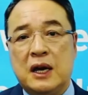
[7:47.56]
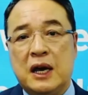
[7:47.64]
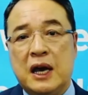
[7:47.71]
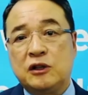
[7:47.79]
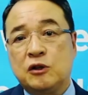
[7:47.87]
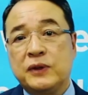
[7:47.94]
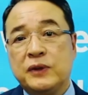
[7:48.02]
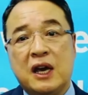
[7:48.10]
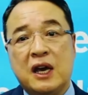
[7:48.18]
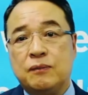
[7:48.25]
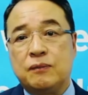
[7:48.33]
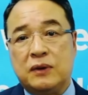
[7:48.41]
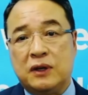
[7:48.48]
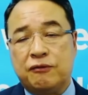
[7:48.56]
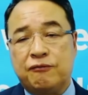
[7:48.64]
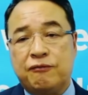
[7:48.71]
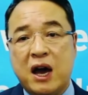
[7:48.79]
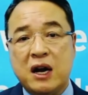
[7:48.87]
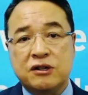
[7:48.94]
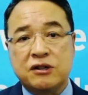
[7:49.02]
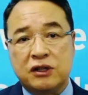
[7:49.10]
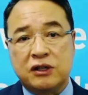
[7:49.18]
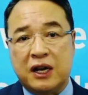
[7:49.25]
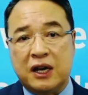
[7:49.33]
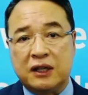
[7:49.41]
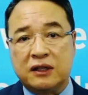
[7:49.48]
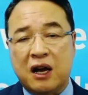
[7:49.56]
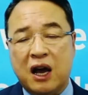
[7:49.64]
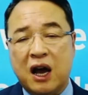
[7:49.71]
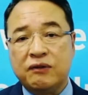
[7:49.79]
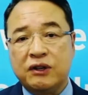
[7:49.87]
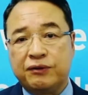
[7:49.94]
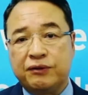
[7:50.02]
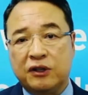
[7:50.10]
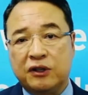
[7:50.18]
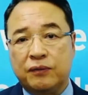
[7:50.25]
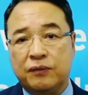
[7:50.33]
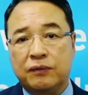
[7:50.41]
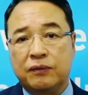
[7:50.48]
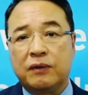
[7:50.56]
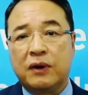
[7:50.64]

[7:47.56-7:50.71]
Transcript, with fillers: Atomy gave me financially and timely freedom,